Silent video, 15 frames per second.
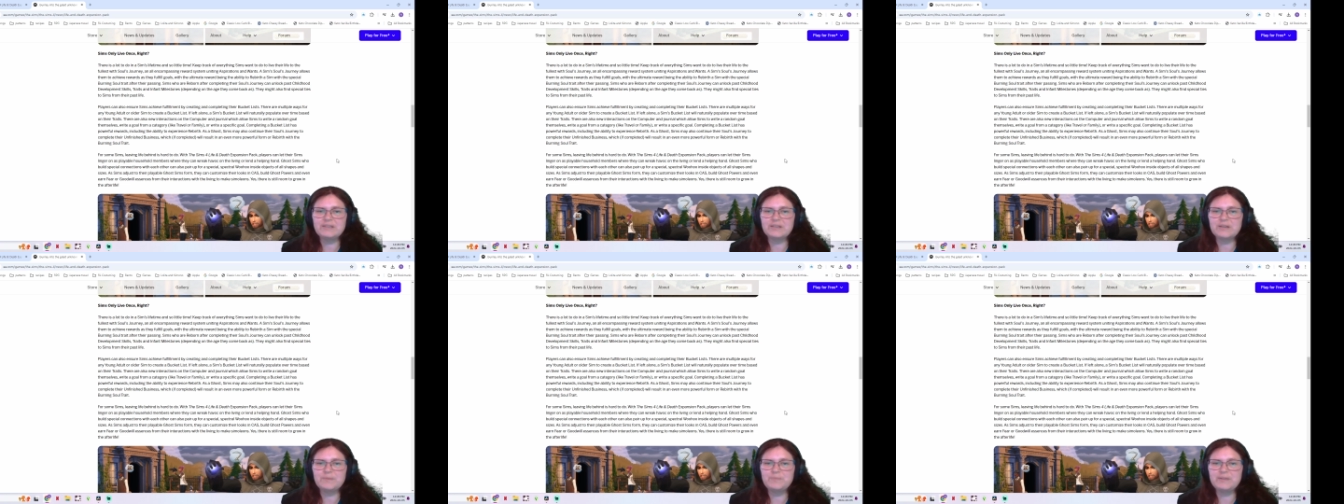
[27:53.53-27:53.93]

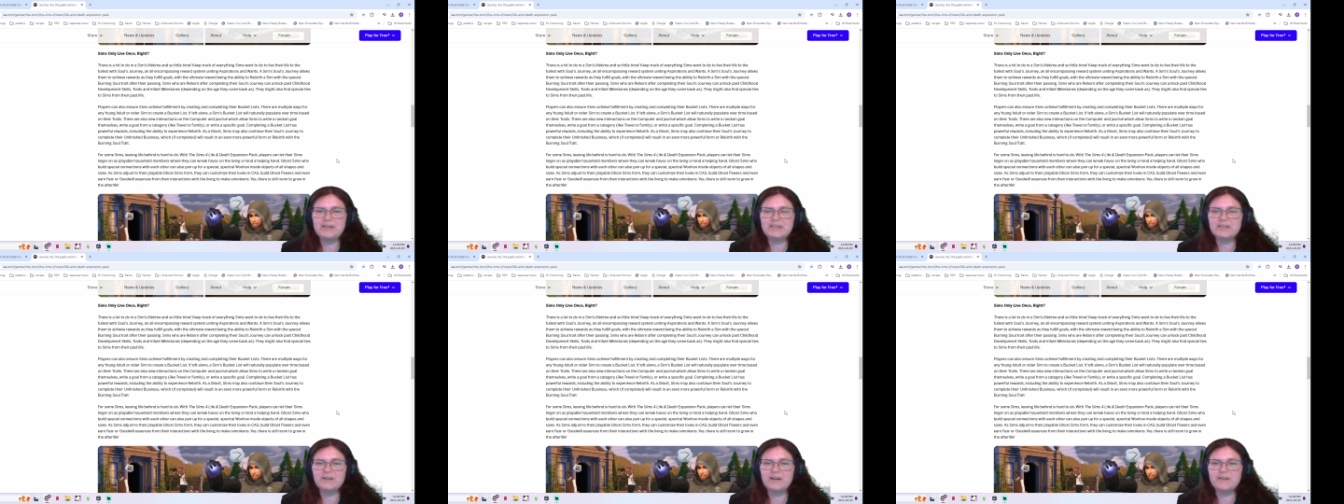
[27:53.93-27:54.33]
to
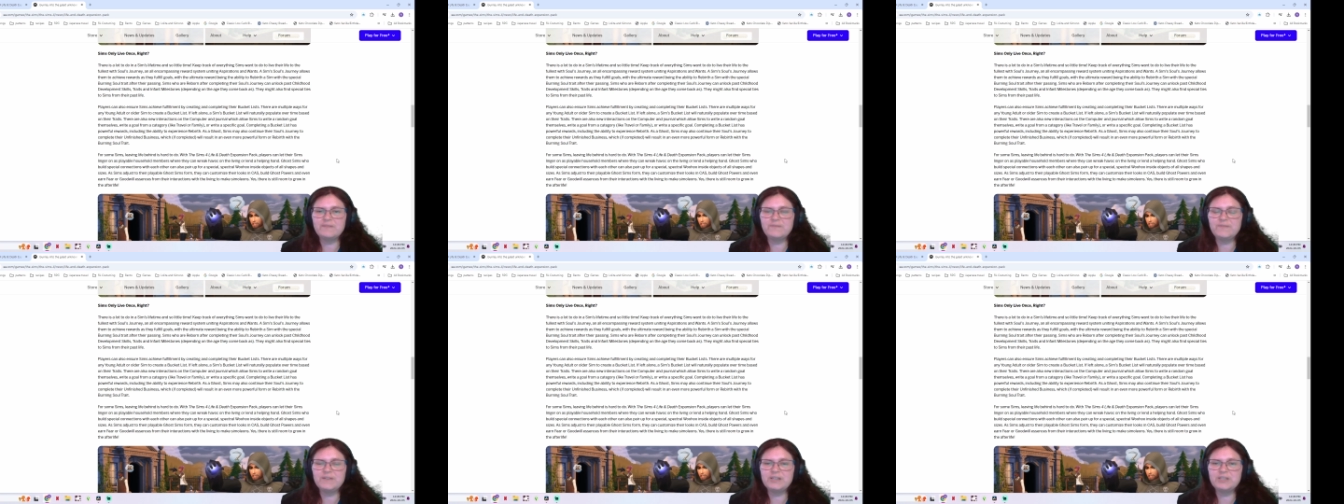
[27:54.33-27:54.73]
complete their
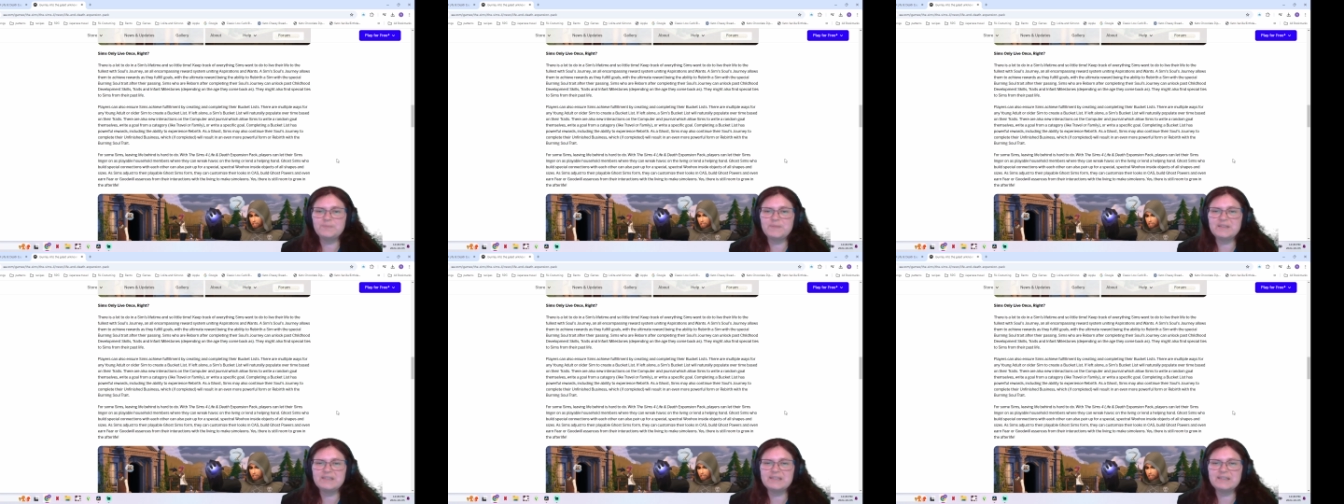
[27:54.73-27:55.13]
unfinished
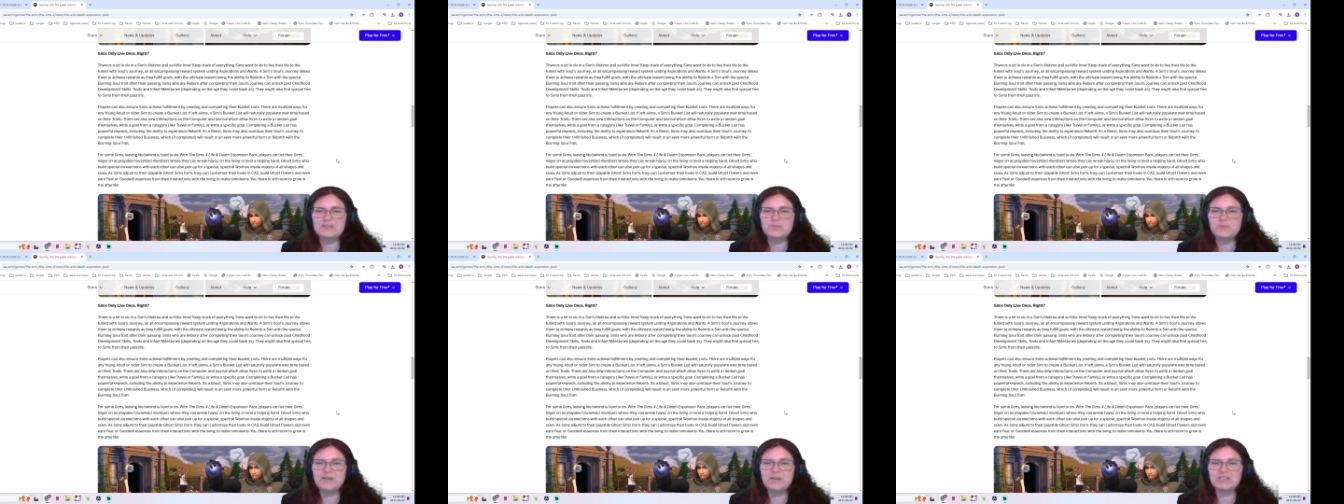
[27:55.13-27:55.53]

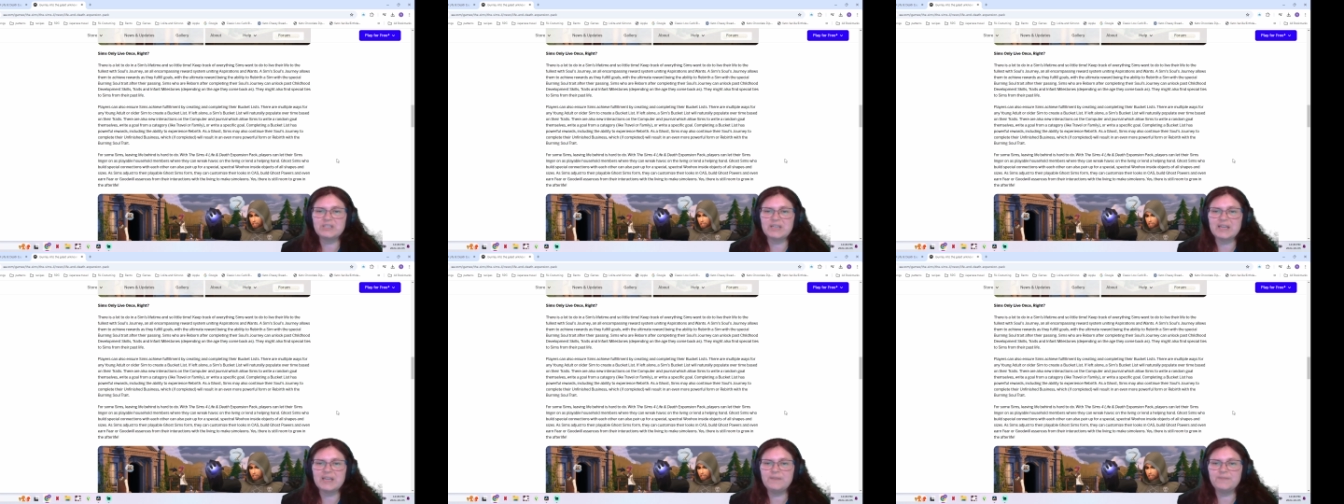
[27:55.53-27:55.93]
business, which,
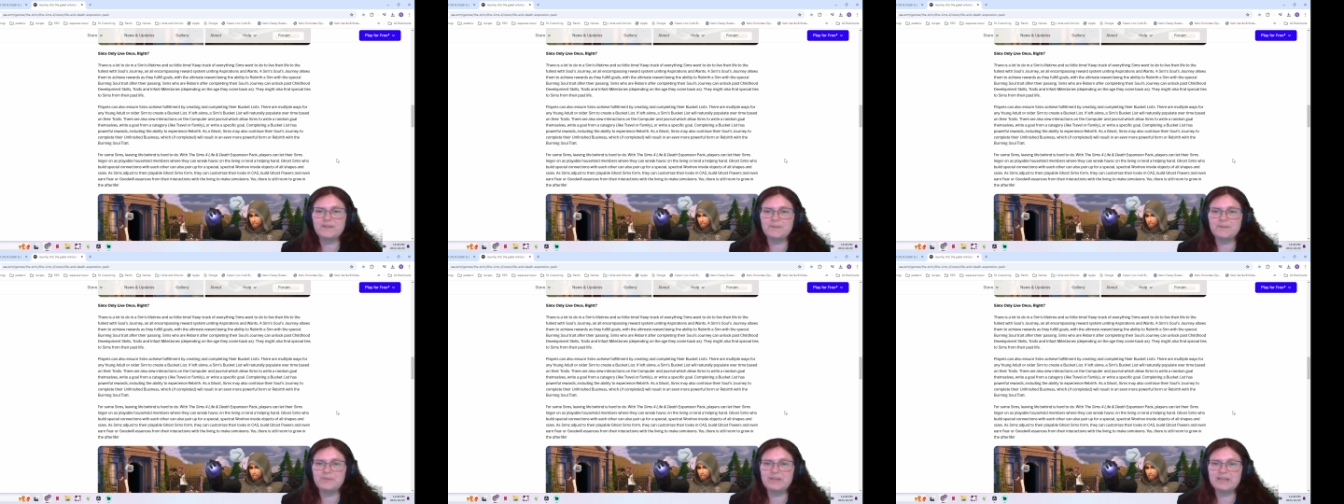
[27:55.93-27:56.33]
if
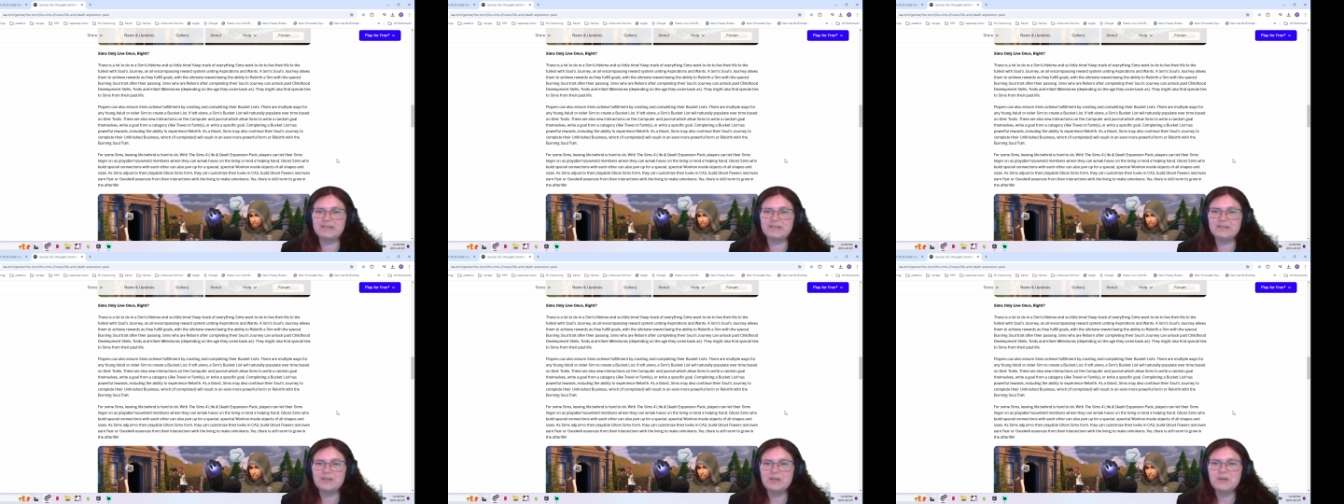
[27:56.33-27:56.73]

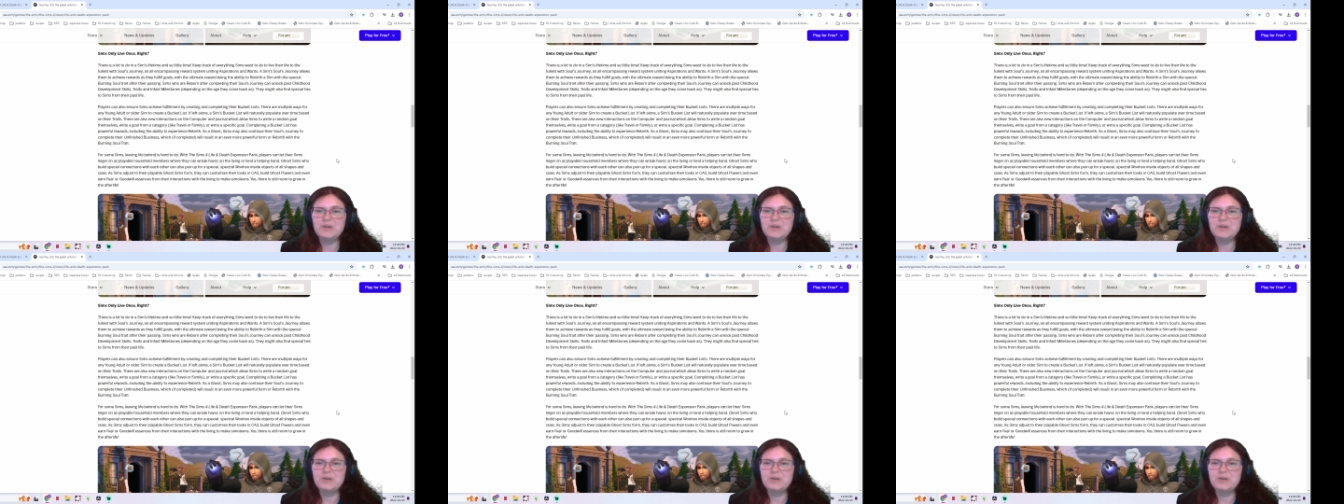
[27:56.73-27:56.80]
completed,